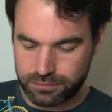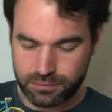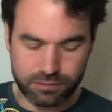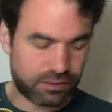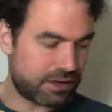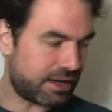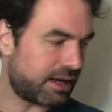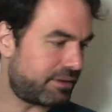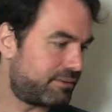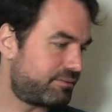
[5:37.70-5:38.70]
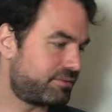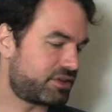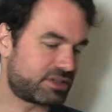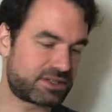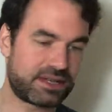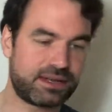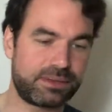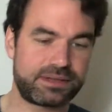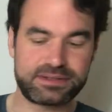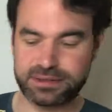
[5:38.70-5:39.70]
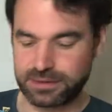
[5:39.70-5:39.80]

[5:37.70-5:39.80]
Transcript: Voila, just a little bit.